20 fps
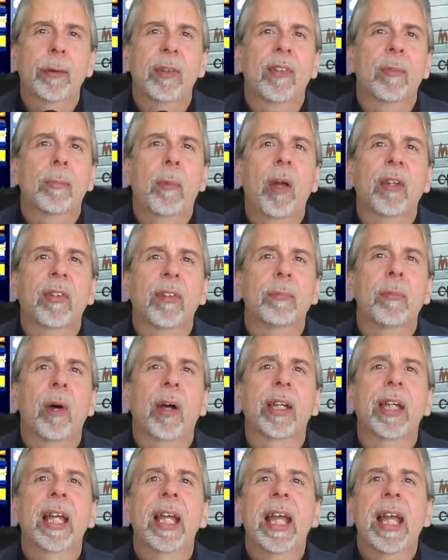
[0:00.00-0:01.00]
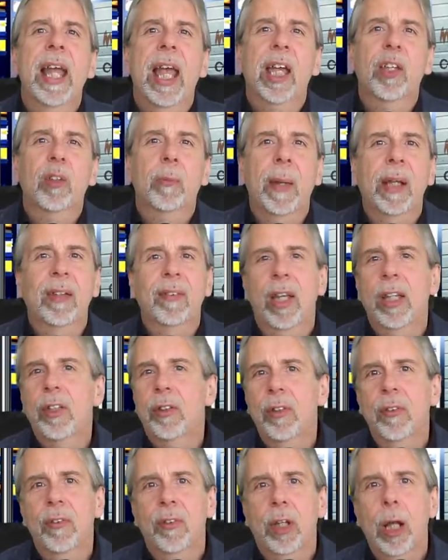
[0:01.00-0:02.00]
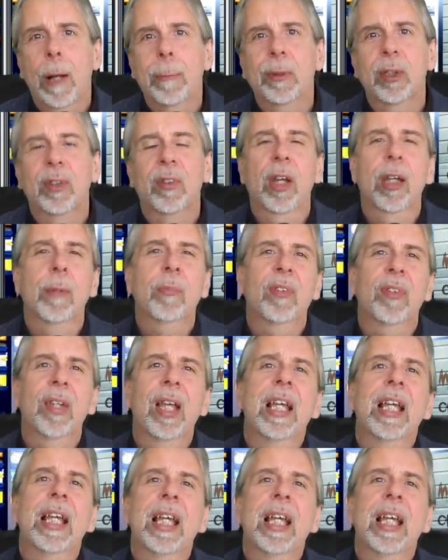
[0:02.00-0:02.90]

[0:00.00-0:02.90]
in spite of my expectations a couple of times.